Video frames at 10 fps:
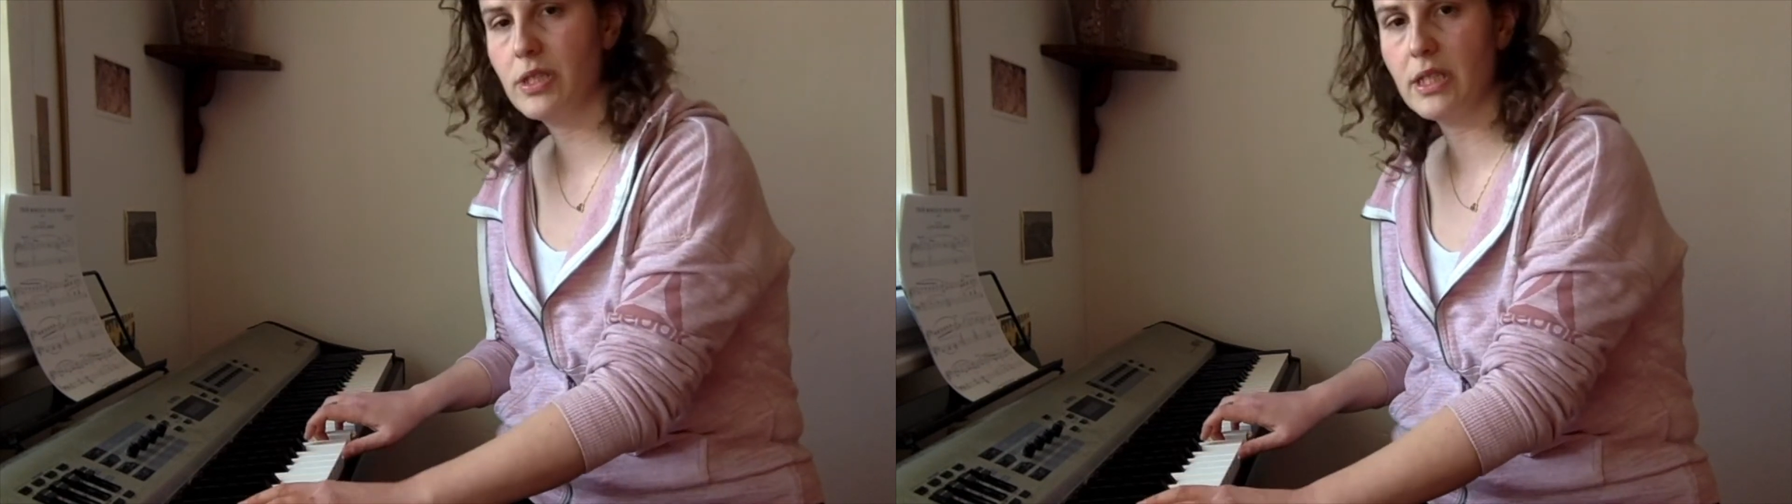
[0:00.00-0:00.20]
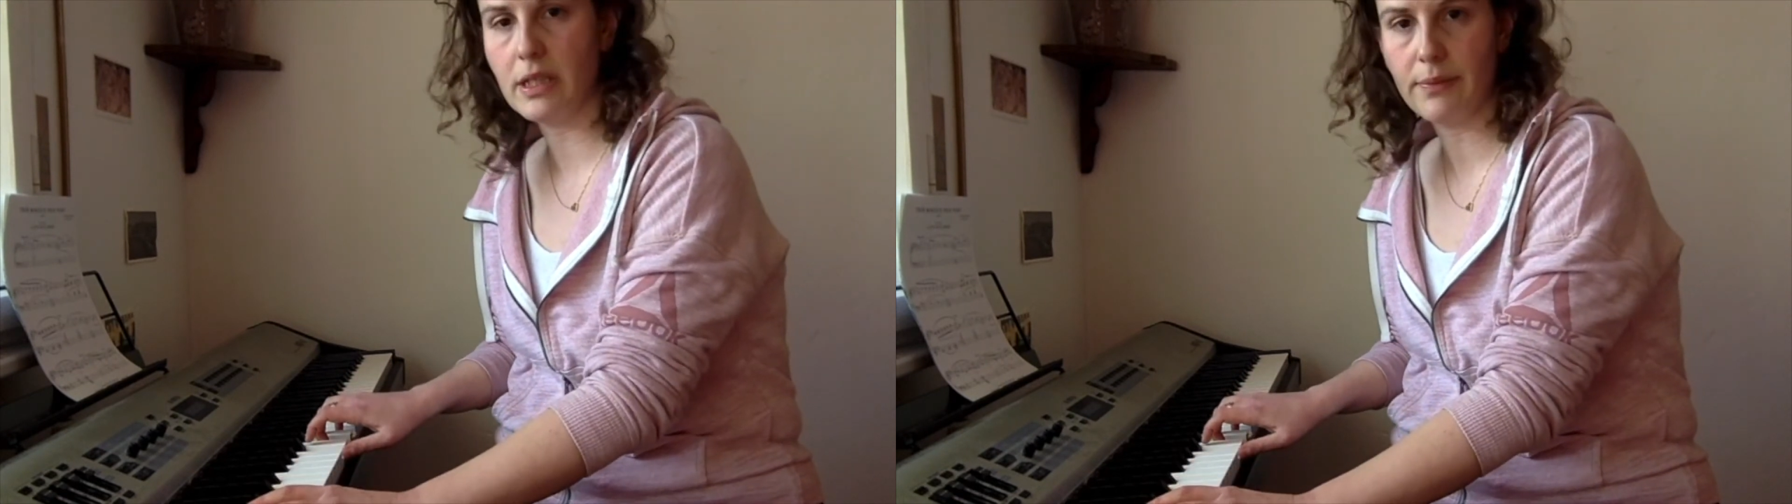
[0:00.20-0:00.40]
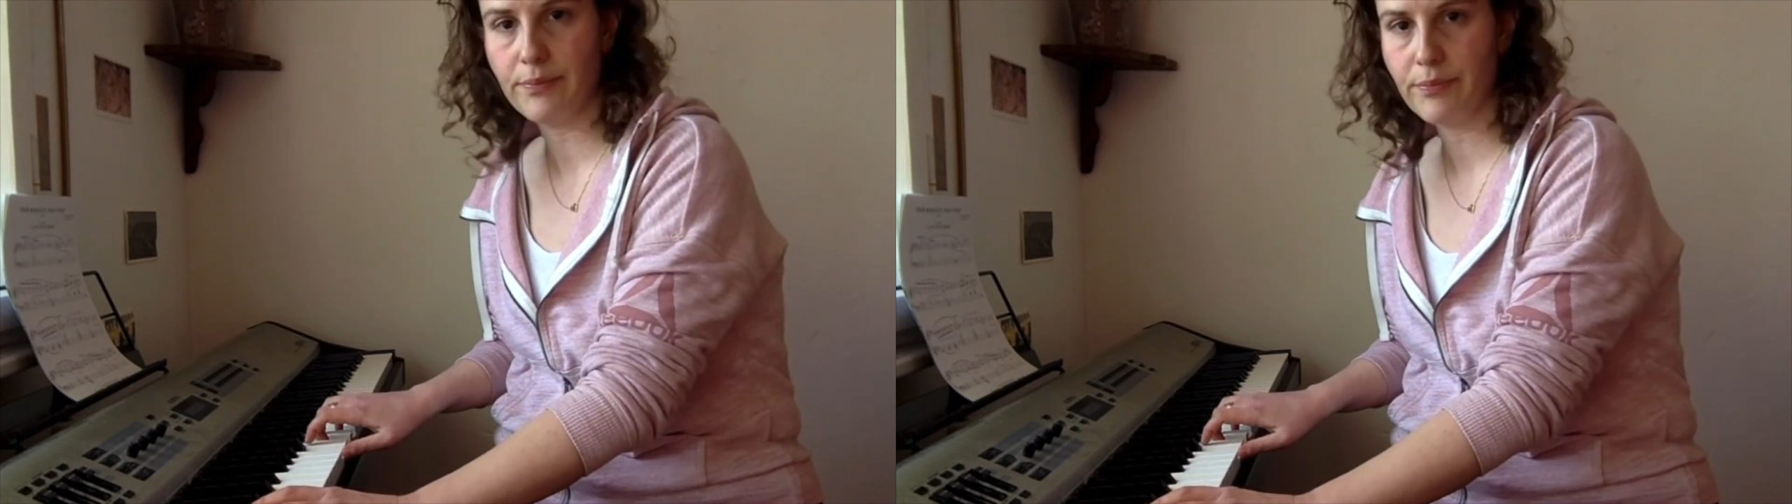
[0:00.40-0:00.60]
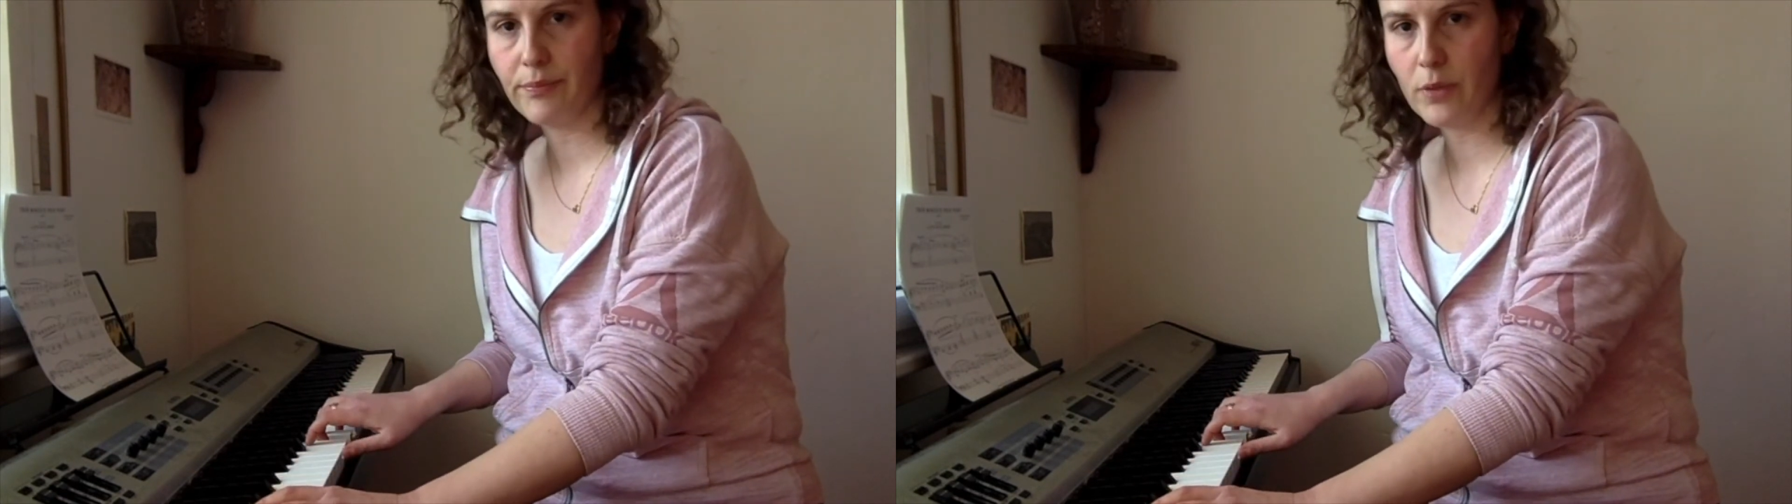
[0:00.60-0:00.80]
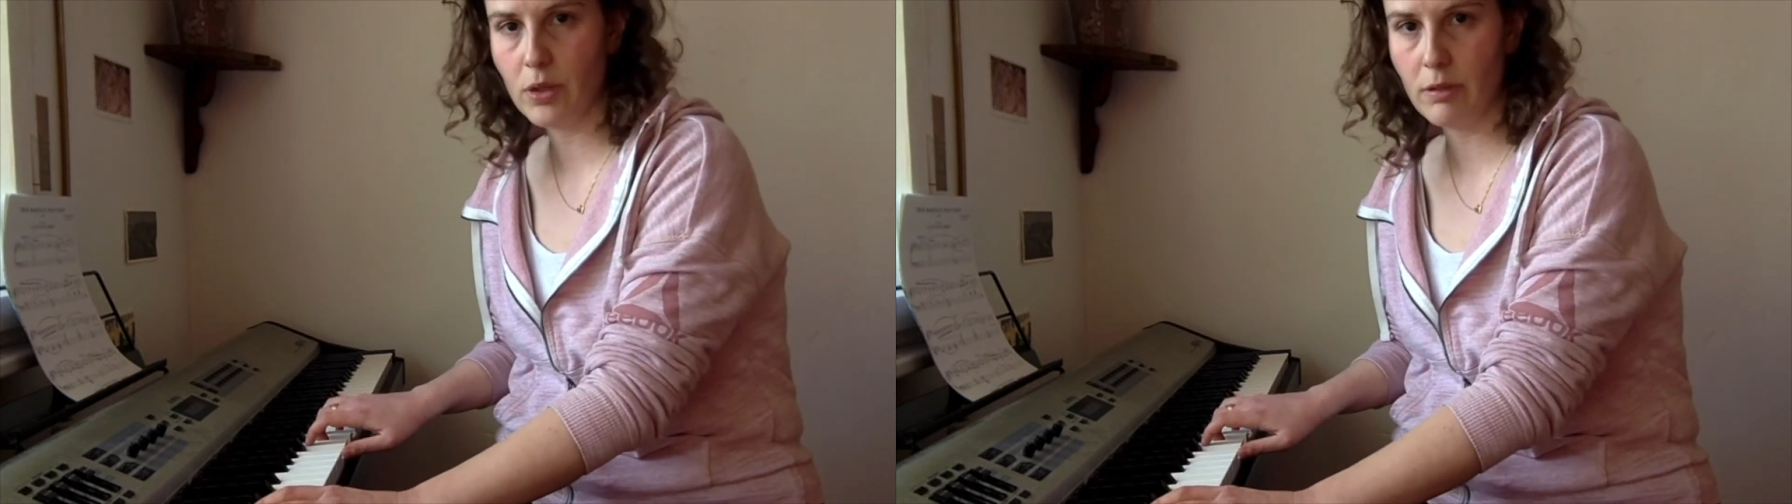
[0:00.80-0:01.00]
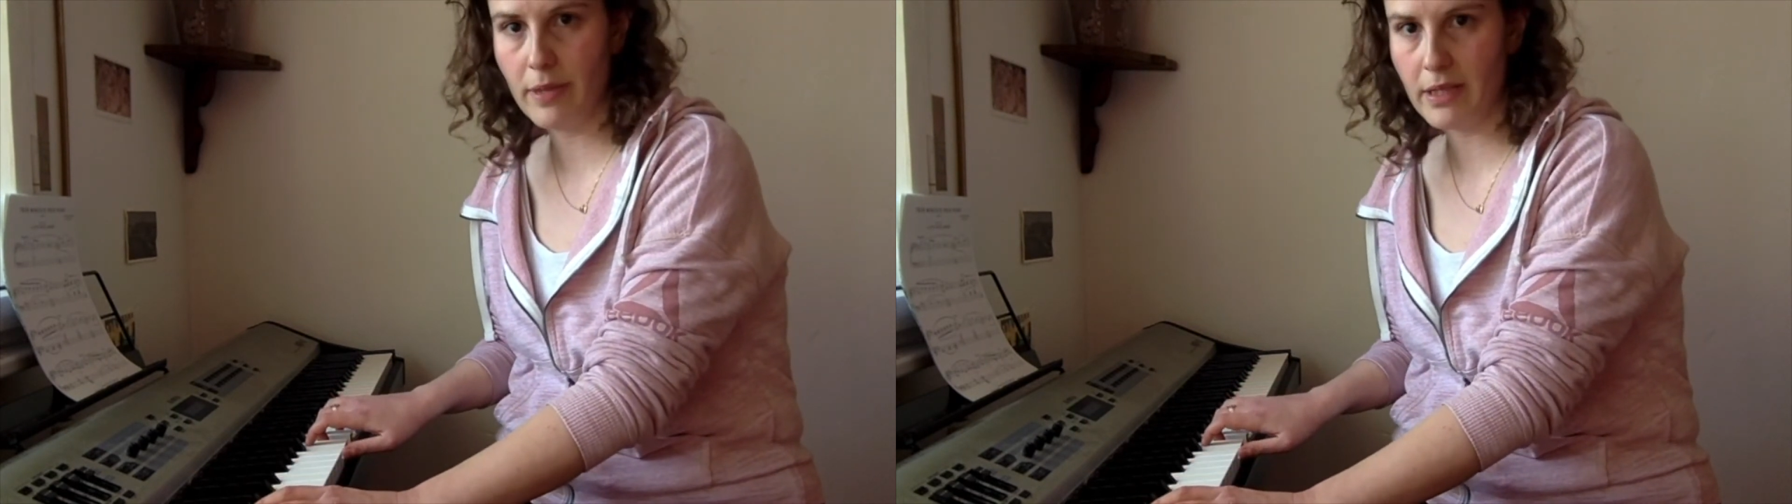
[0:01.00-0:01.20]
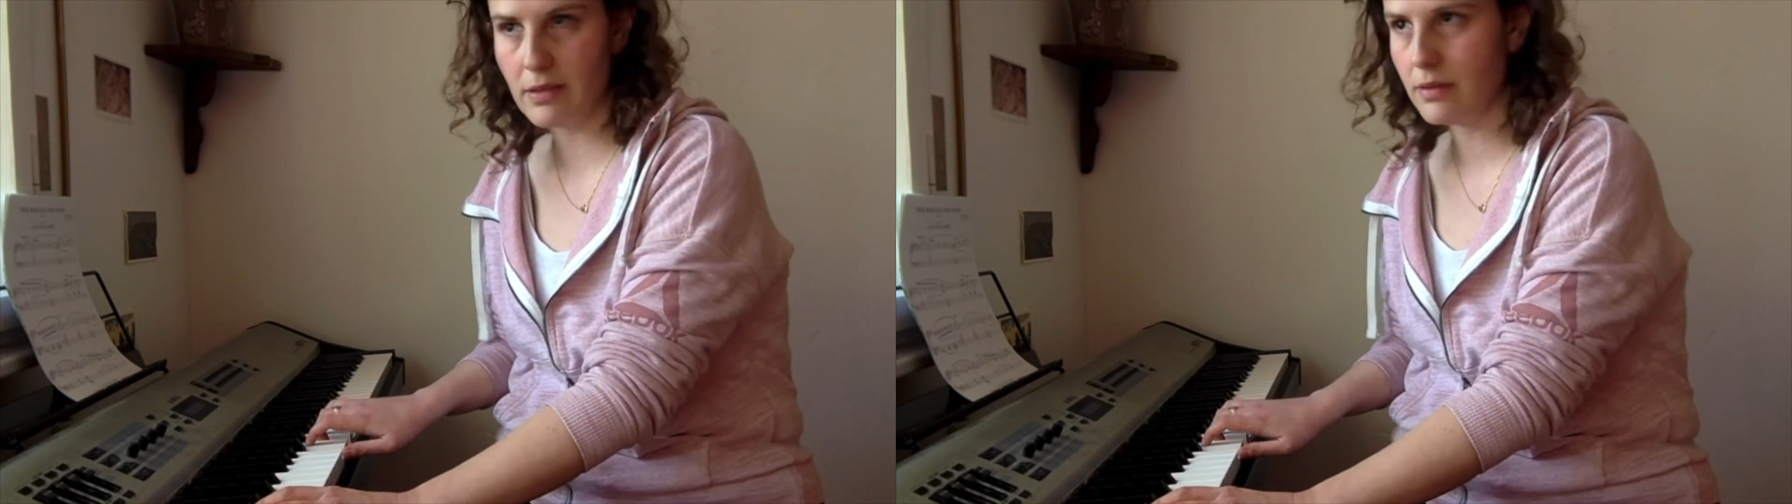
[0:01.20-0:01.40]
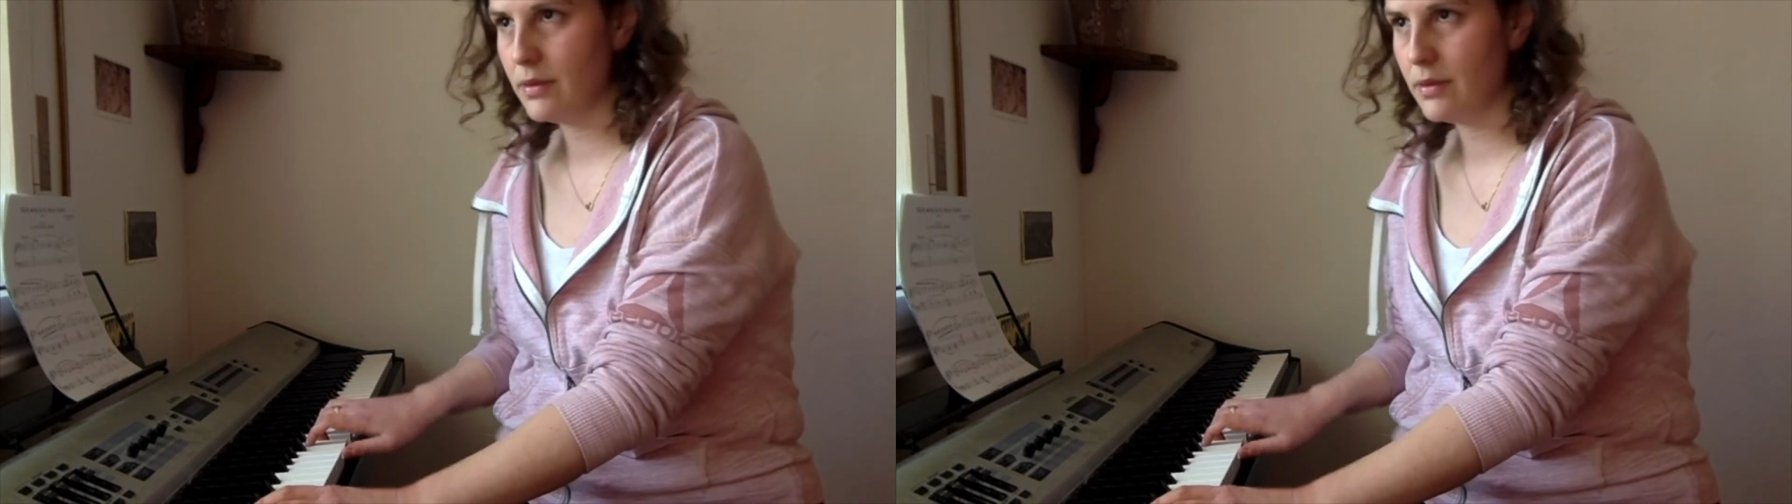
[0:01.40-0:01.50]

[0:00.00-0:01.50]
C on the bass.